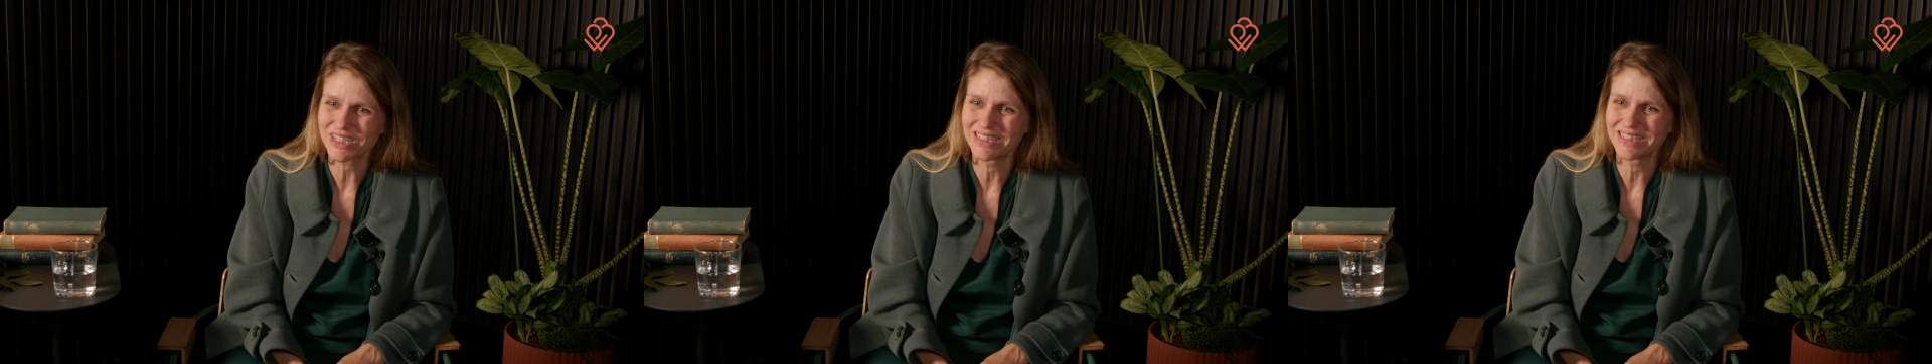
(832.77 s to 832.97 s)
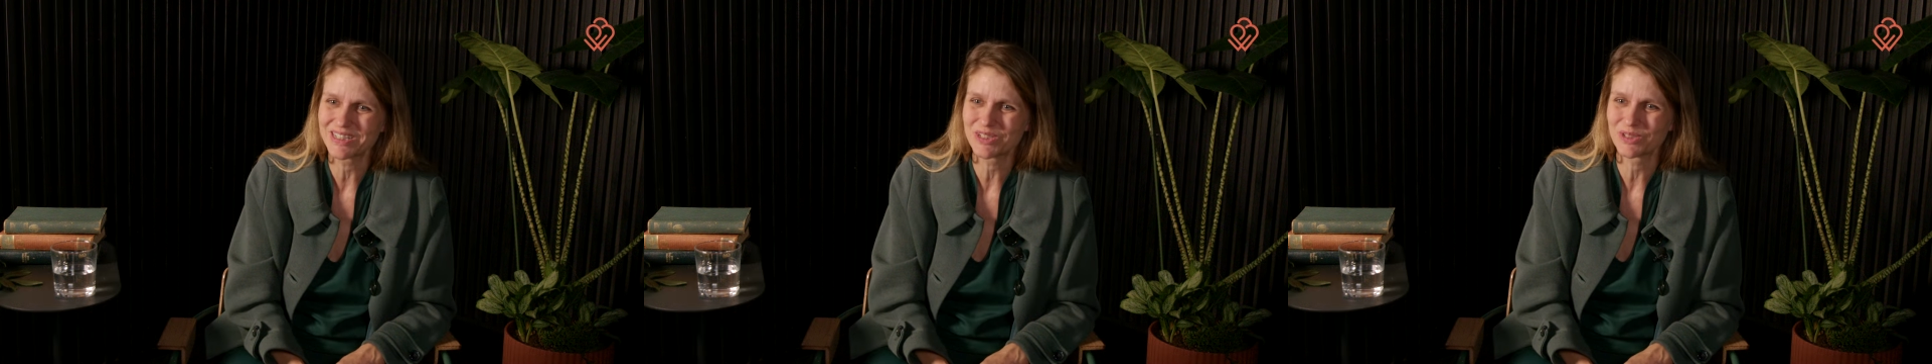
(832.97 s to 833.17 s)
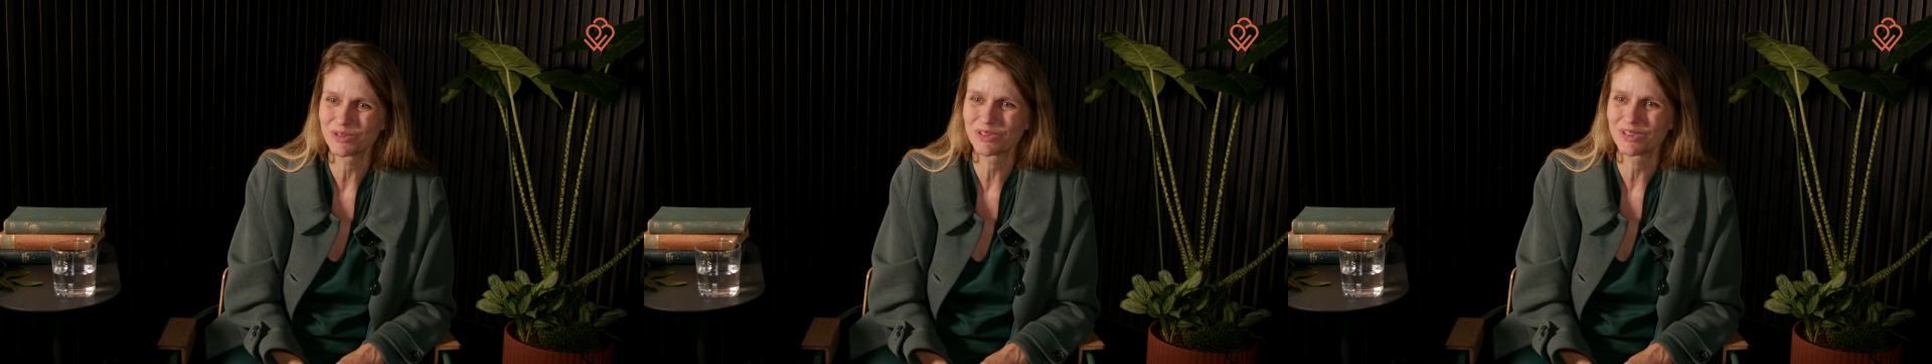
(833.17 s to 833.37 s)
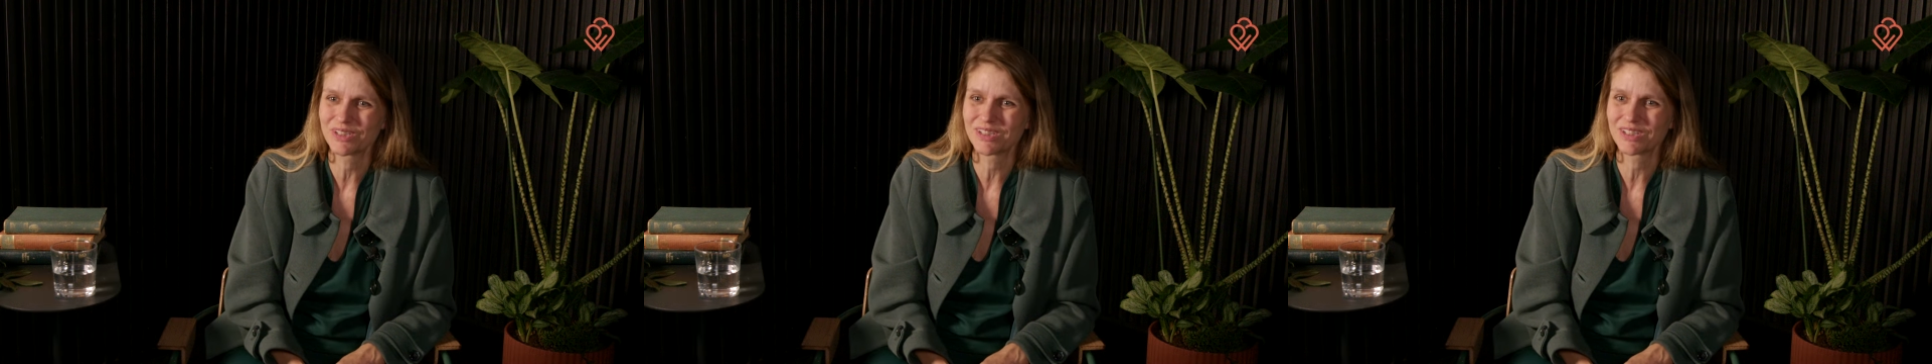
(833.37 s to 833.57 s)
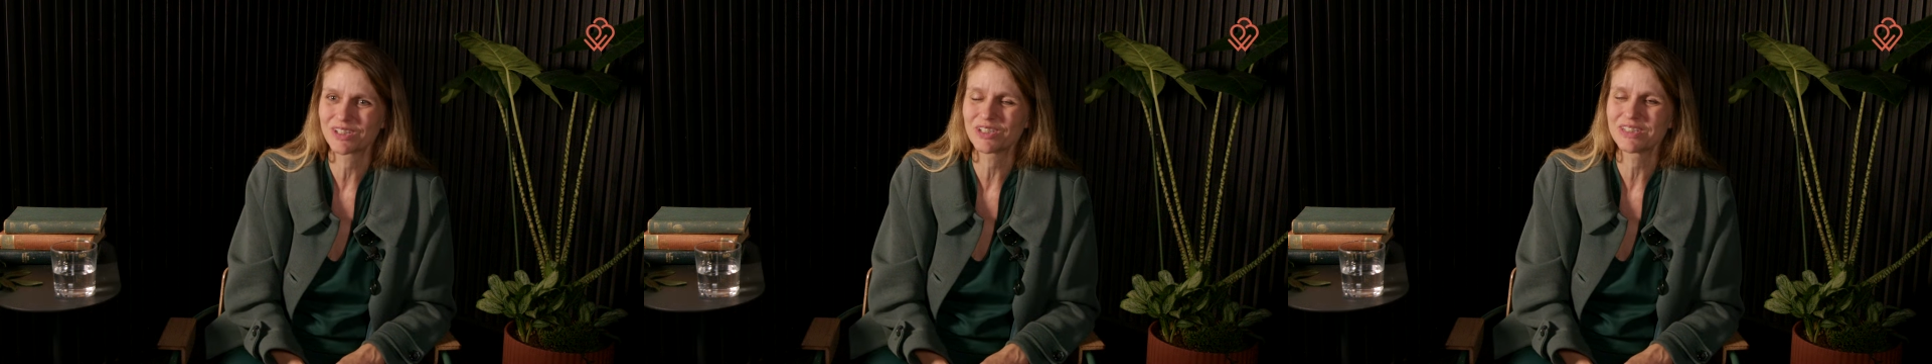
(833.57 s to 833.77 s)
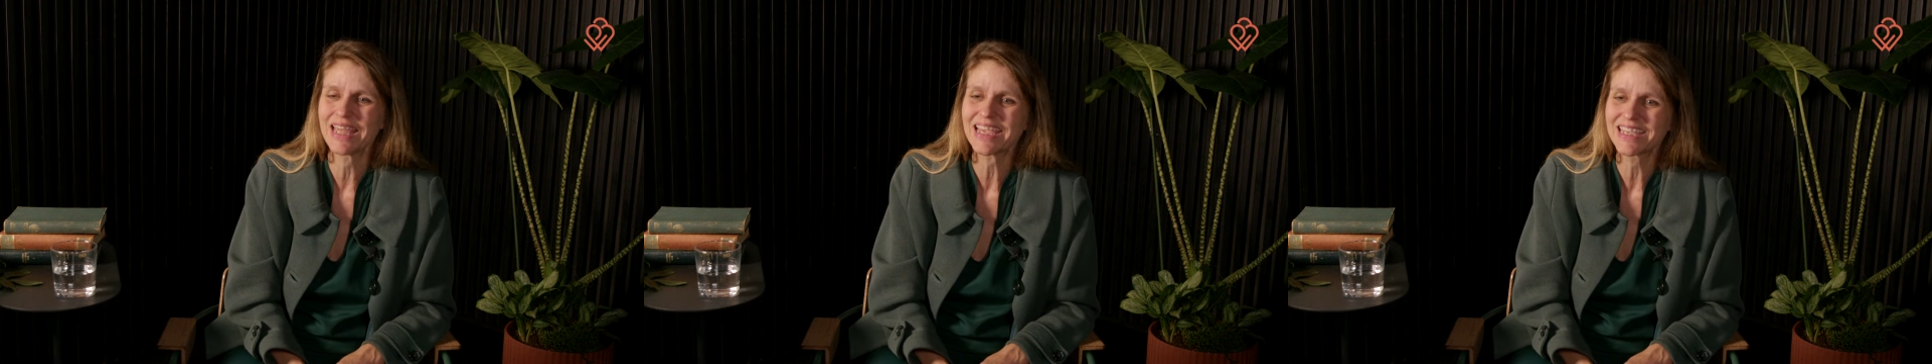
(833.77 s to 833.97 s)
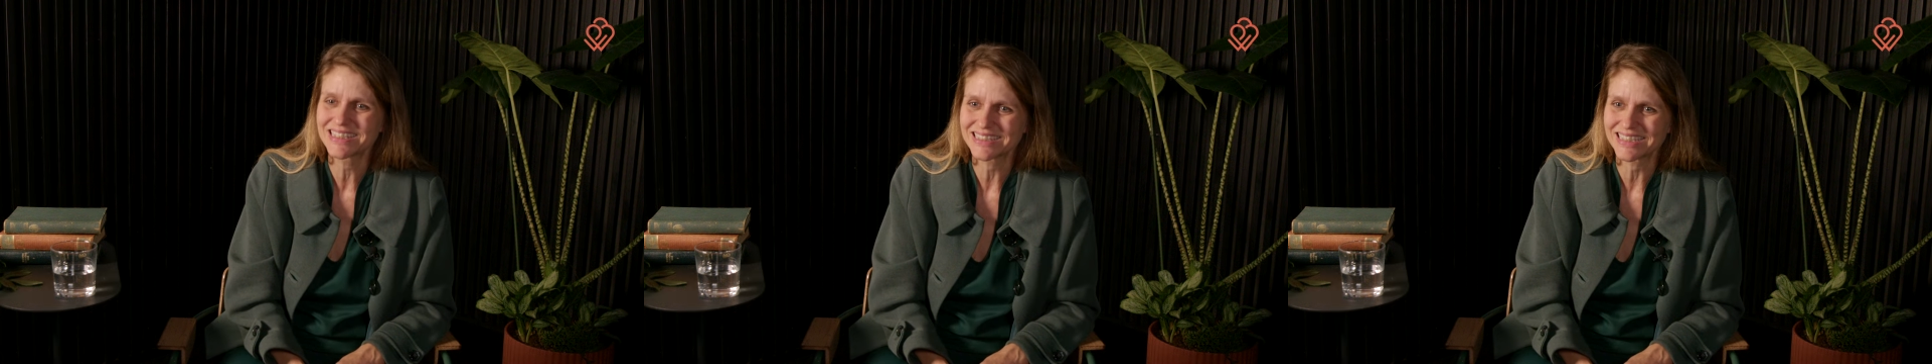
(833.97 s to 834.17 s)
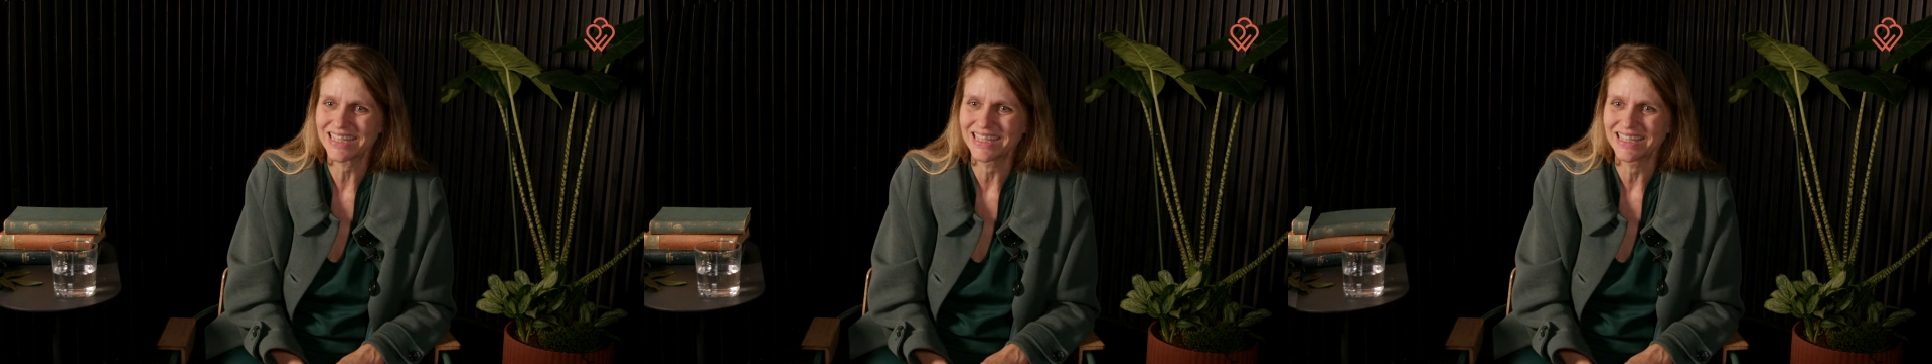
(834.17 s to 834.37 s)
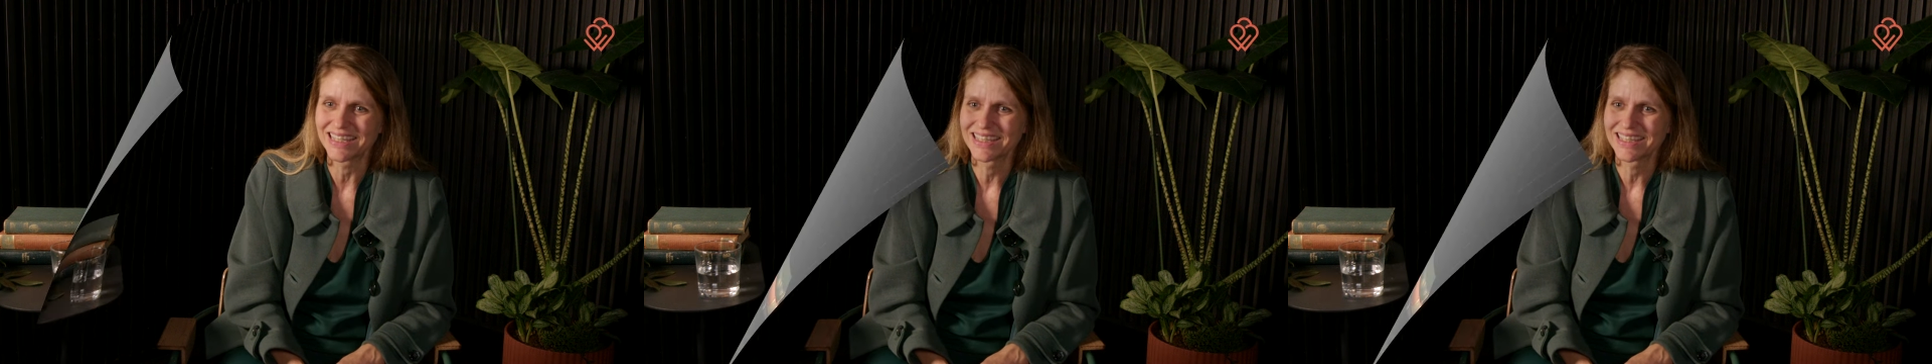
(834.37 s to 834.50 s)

into connecting.